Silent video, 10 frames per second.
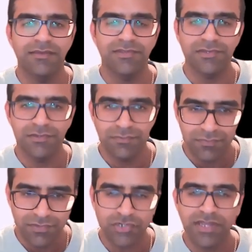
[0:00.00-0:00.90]
to
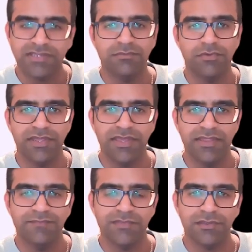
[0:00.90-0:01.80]
attract and bring
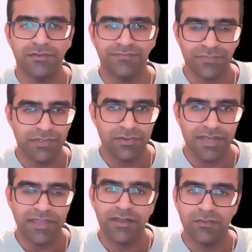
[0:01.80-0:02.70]
in. So your
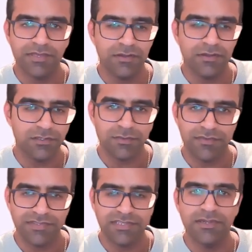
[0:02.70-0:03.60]
AI will be on top of
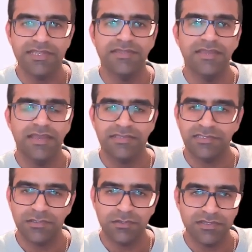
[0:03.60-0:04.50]
every single lead. As
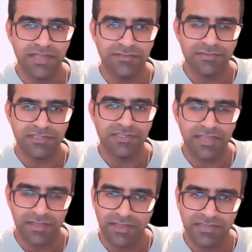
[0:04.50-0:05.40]
soon as they have something to
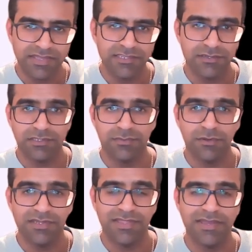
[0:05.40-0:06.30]
say, it's there to
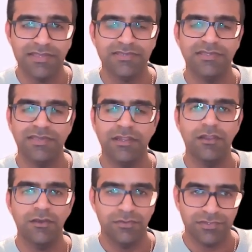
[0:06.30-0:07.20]
respond, and that is
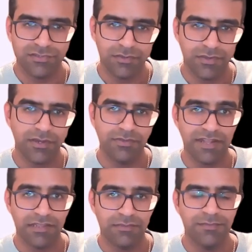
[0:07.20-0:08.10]
alone so incredibly
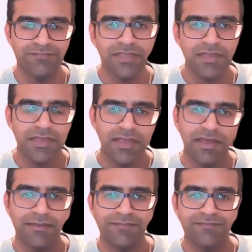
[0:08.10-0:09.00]
valuable.
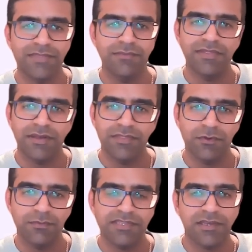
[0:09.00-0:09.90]
Um, Now, there
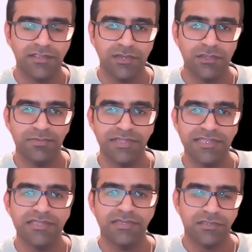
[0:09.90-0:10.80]
will be times where you'll be
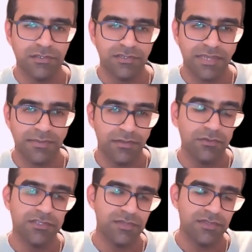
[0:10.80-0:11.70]
needed to step in,
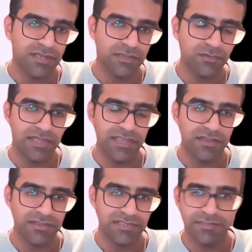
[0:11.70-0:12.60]
not just when the times when the
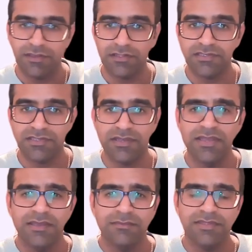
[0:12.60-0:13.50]
AI doesn't have the answer,
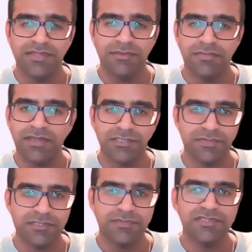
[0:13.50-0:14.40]
but there might just
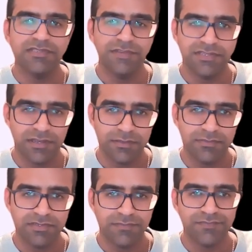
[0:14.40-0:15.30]
be specific
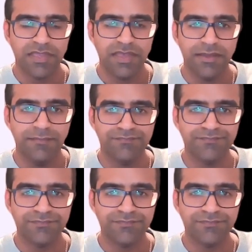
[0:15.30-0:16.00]
times um,